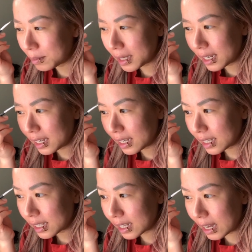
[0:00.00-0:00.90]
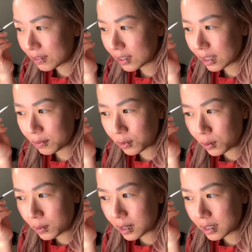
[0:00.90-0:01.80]
me after they
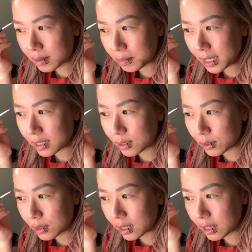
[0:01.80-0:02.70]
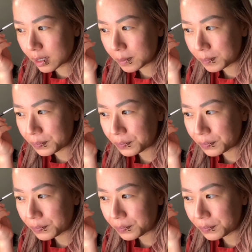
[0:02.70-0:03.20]
forward me to the